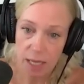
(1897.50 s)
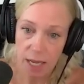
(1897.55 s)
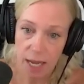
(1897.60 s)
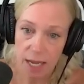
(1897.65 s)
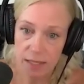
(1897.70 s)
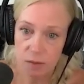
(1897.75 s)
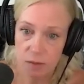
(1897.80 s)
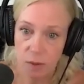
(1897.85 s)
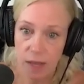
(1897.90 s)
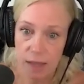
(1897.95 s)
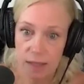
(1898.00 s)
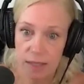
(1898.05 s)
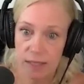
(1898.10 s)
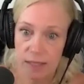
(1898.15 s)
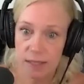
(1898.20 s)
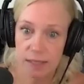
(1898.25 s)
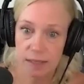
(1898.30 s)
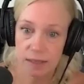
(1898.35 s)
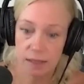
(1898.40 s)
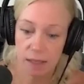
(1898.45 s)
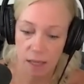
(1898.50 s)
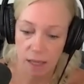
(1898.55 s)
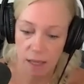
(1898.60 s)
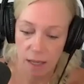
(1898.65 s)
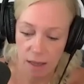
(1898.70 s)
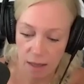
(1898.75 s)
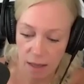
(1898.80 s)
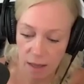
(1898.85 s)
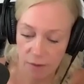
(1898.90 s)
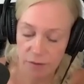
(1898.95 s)
as well as
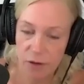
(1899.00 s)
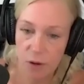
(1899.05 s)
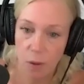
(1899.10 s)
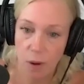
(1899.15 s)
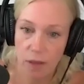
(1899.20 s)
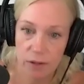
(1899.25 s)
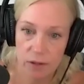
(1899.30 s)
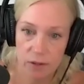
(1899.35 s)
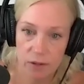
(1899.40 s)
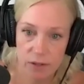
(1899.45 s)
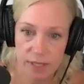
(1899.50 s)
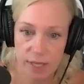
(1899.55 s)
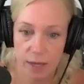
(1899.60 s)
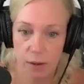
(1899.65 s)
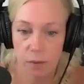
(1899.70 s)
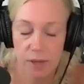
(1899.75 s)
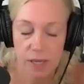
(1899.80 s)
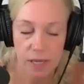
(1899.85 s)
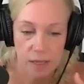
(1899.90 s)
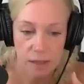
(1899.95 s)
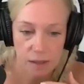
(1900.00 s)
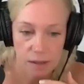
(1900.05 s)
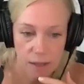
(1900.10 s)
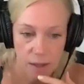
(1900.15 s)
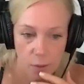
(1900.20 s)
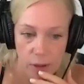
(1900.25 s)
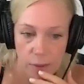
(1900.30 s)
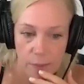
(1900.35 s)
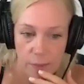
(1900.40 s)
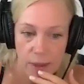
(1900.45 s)
uh, a few others that we
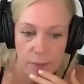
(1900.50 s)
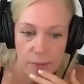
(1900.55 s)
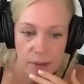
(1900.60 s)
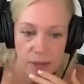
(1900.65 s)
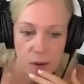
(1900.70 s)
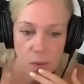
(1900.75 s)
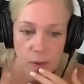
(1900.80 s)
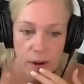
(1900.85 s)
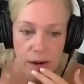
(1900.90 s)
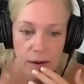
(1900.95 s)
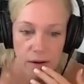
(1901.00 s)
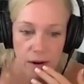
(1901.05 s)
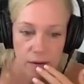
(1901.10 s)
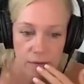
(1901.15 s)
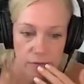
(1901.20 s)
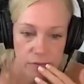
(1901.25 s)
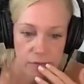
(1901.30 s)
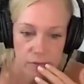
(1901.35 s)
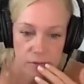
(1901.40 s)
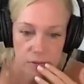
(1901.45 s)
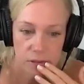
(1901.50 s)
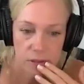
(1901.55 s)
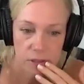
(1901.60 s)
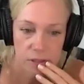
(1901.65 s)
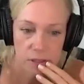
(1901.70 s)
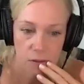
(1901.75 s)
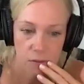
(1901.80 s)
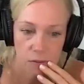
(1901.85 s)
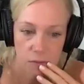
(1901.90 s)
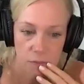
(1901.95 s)
that we may be aware of
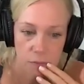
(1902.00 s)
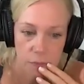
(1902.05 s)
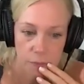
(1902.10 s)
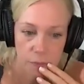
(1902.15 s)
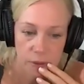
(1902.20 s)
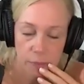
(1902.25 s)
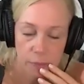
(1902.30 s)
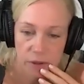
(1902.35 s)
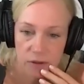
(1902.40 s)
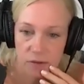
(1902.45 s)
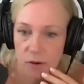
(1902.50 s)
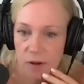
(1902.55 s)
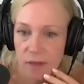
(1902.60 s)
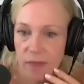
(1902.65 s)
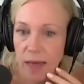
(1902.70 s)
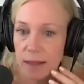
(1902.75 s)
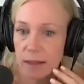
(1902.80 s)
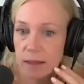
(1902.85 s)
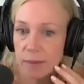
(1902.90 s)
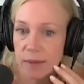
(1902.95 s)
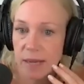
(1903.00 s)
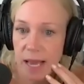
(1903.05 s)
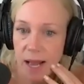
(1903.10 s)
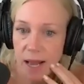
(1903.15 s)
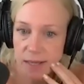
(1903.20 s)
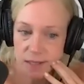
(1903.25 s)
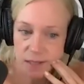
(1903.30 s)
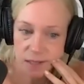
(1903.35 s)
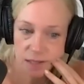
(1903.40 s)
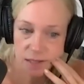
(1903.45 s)
so but before that let me
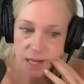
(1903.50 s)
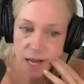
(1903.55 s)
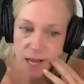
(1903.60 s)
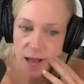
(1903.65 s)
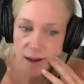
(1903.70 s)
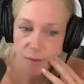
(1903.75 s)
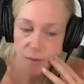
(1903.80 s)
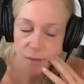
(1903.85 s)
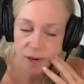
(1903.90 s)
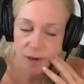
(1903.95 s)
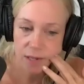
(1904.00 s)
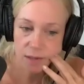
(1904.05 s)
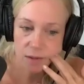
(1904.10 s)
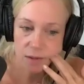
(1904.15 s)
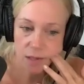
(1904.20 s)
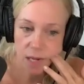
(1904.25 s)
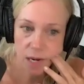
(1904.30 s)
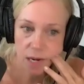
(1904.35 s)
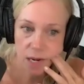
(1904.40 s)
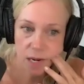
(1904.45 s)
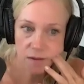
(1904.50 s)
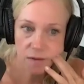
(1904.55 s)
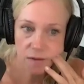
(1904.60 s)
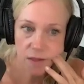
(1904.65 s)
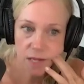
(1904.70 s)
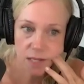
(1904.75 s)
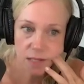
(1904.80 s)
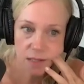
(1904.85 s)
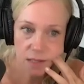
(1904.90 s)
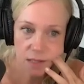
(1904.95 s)
ask scott what any of
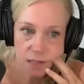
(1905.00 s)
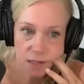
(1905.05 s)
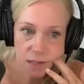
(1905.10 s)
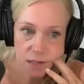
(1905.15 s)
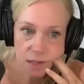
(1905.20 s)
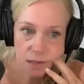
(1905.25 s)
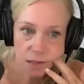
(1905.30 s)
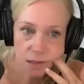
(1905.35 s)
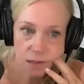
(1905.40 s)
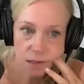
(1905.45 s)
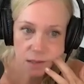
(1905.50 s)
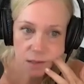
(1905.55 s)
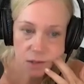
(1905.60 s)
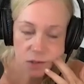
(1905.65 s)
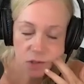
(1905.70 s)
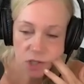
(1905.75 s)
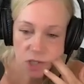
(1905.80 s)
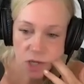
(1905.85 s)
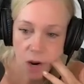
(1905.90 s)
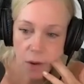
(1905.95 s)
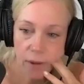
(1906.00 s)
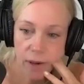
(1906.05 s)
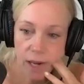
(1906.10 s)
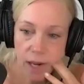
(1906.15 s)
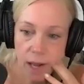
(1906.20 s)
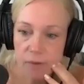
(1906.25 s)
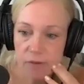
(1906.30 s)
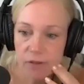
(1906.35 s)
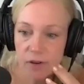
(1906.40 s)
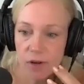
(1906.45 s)
these showing
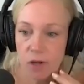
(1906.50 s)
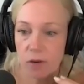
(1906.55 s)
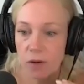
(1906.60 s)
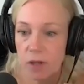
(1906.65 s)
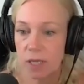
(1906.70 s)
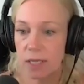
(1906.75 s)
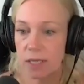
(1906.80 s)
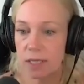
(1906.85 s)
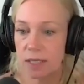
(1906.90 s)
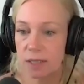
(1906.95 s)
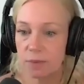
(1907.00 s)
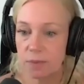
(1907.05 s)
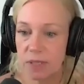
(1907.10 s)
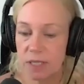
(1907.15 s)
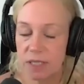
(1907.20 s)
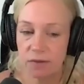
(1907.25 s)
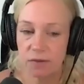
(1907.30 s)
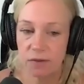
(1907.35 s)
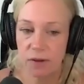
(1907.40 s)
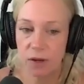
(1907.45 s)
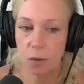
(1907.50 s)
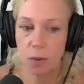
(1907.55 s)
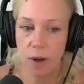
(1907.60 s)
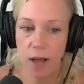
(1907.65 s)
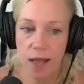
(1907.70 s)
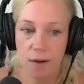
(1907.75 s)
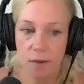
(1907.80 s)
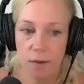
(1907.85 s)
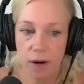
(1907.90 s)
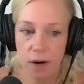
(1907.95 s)
up for you in a specific
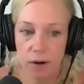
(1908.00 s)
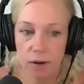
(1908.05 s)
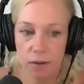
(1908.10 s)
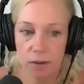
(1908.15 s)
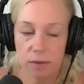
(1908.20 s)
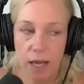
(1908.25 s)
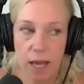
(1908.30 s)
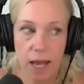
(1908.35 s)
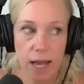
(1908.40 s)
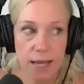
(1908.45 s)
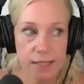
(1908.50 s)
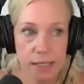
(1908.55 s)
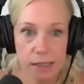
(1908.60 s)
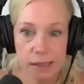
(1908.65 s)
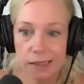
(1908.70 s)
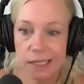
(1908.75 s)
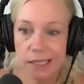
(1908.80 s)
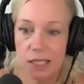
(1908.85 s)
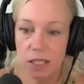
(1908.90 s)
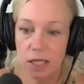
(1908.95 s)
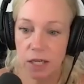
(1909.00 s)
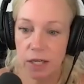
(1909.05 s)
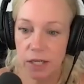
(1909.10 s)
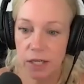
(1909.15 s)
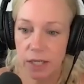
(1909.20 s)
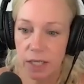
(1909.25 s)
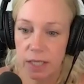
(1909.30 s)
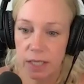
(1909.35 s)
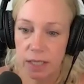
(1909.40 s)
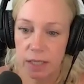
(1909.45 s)
way where as a leader
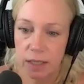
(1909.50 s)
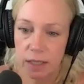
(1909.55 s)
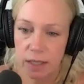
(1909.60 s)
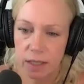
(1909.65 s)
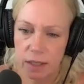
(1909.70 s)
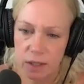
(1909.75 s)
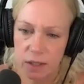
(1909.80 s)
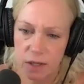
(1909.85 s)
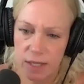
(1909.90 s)
you